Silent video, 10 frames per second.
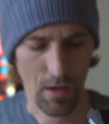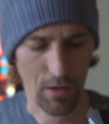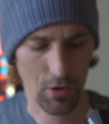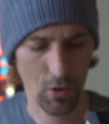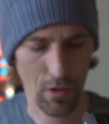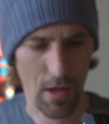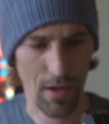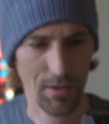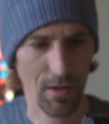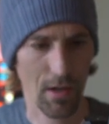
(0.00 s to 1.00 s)
I do
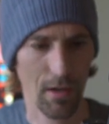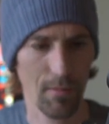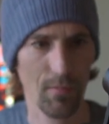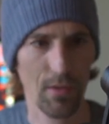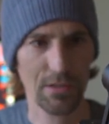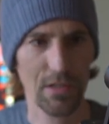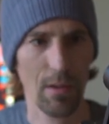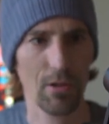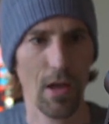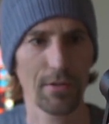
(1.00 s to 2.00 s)
like the
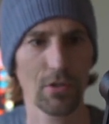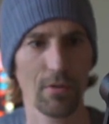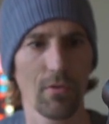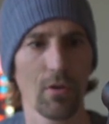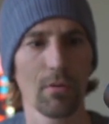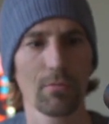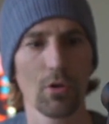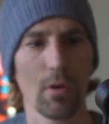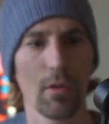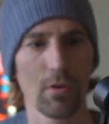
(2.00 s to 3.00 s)
stabilizer for
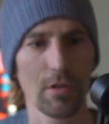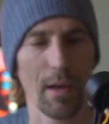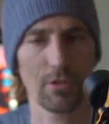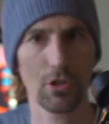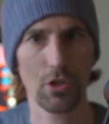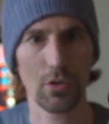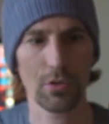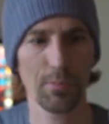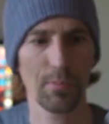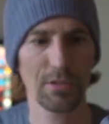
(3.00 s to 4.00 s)
doing other types of
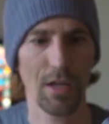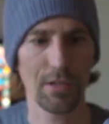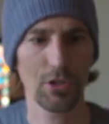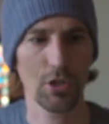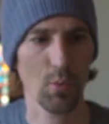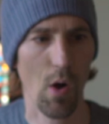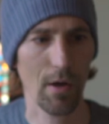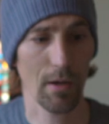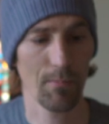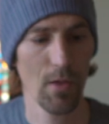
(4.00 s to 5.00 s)
shoots besides just
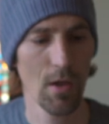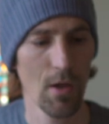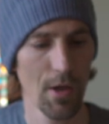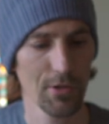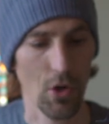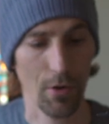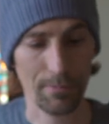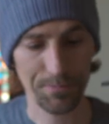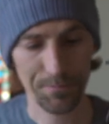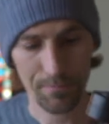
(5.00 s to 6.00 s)
walking.
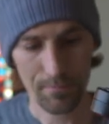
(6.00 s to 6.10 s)
So